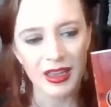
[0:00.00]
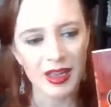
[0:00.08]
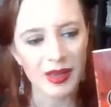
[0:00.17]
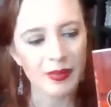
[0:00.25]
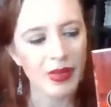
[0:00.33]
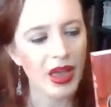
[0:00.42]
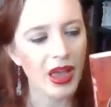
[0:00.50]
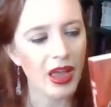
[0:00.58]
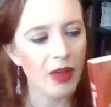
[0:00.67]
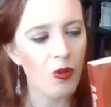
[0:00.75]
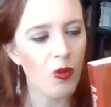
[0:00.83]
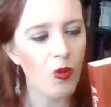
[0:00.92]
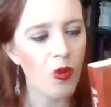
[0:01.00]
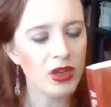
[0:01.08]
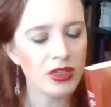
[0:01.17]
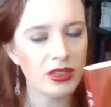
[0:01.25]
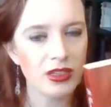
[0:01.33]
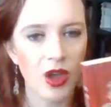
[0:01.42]
I
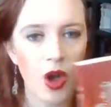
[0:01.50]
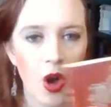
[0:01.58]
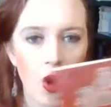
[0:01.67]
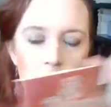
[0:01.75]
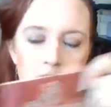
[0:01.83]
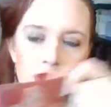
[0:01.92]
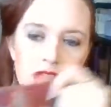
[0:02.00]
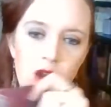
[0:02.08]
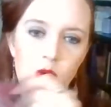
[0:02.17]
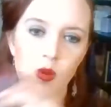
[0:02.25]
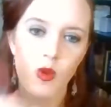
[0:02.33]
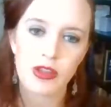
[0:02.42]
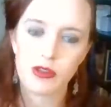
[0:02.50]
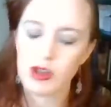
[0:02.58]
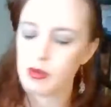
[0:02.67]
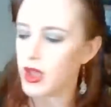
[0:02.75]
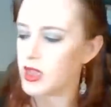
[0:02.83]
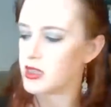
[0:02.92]
want to hope that
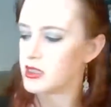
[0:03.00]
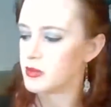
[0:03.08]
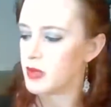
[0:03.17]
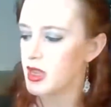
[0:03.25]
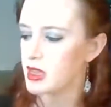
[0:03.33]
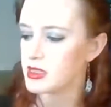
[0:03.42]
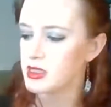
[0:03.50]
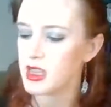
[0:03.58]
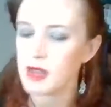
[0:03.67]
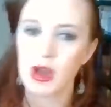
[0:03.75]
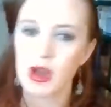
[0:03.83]
Wuthering Heights by the same